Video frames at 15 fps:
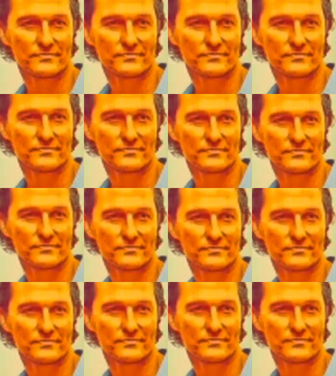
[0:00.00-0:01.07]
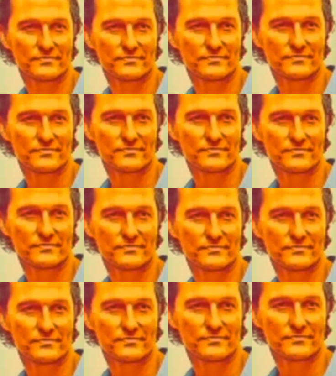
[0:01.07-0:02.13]

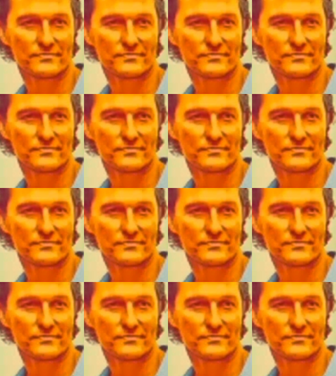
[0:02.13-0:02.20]
No words are spoken by the person on screen.